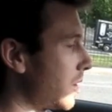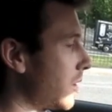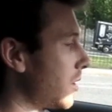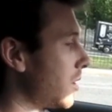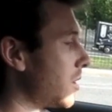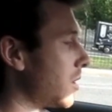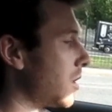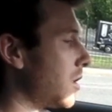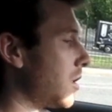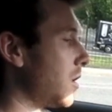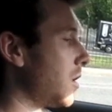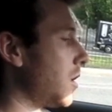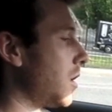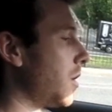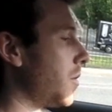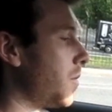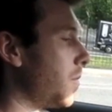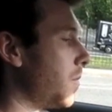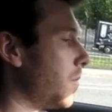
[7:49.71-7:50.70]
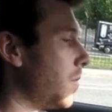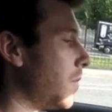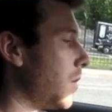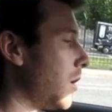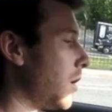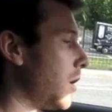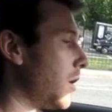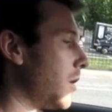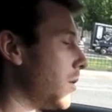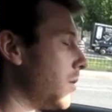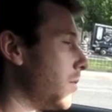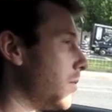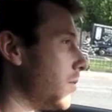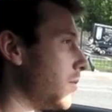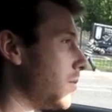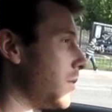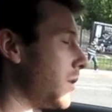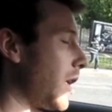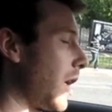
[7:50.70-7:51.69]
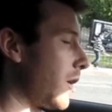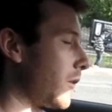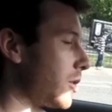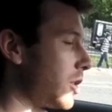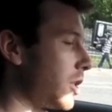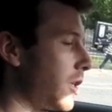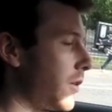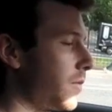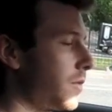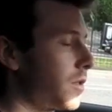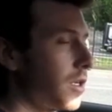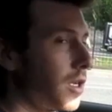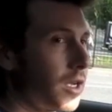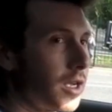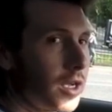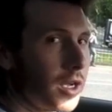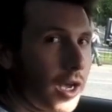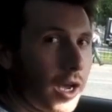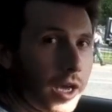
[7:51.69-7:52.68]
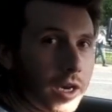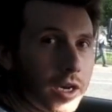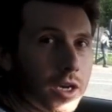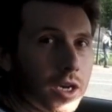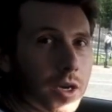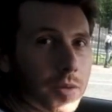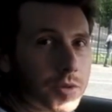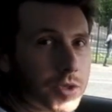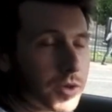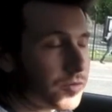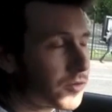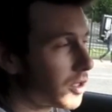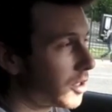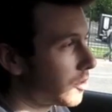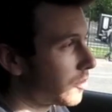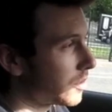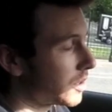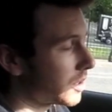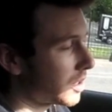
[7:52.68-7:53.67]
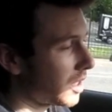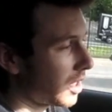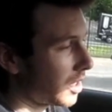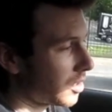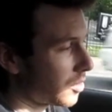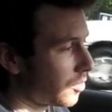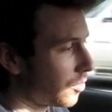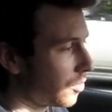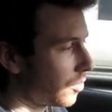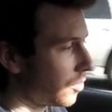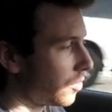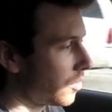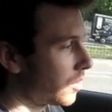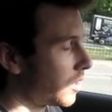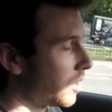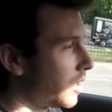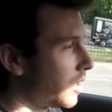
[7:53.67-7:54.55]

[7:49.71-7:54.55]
There's a downshift and an upshift here, which is kind of cool.